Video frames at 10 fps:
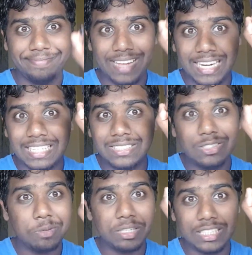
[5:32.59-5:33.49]
And there's
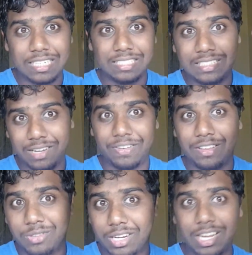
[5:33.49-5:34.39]
so much other stuff
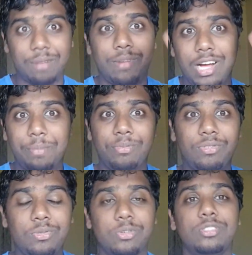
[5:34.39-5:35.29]
that's going to come up
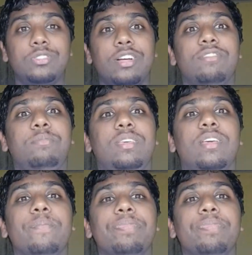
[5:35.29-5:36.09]
soon, trust me.